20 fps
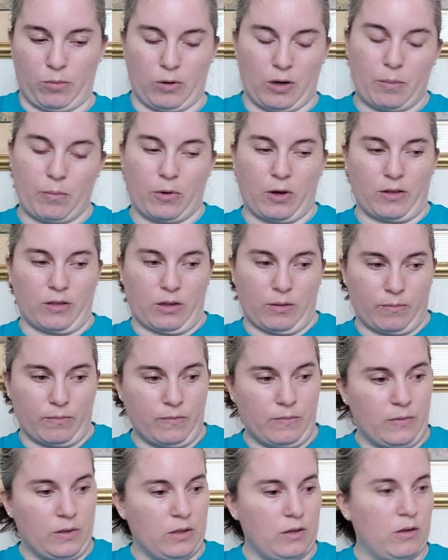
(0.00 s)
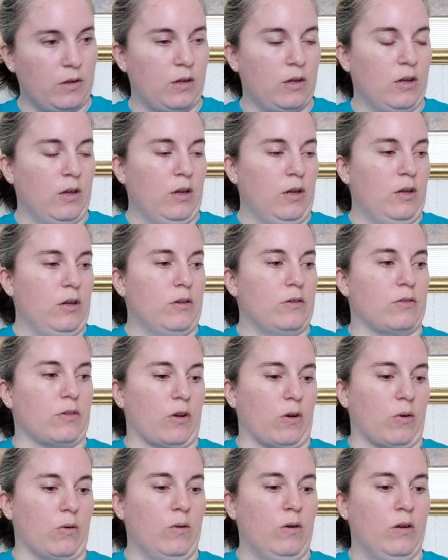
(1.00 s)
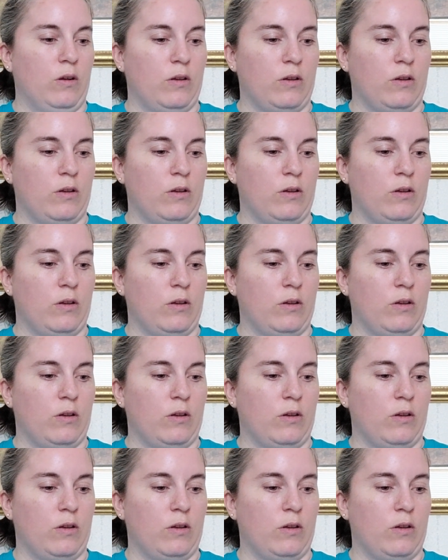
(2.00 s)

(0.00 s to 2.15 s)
where I bought them. So